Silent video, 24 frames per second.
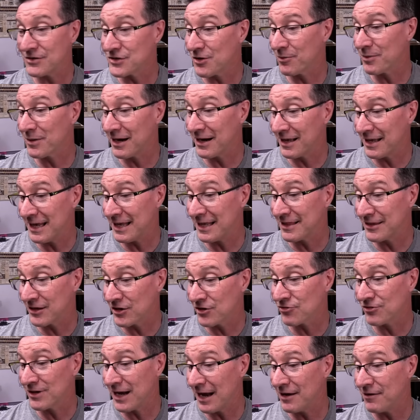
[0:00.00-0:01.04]
So I'm going to hit the
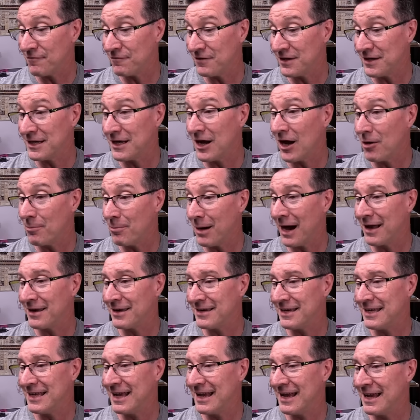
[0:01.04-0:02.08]
create video
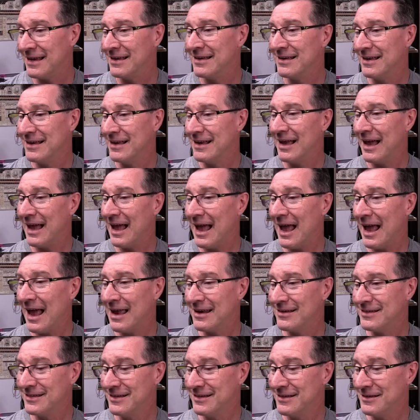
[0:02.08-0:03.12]
button here,
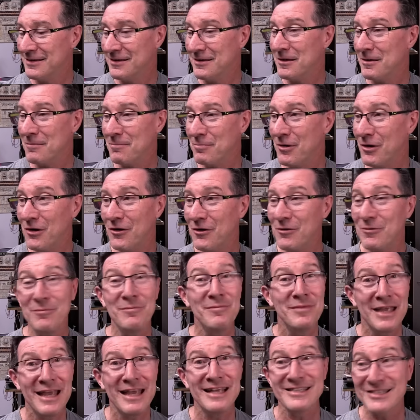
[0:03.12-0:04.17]
and boom,
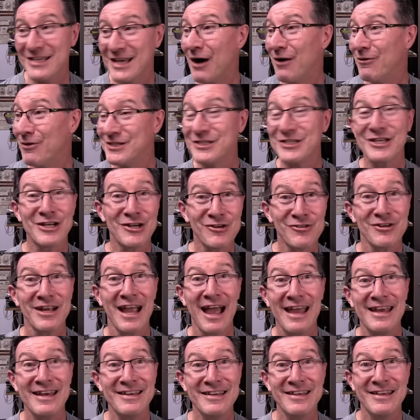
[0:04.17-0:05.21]
it's going to
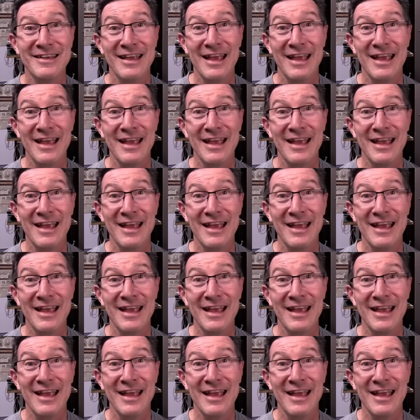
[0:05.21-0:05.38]
create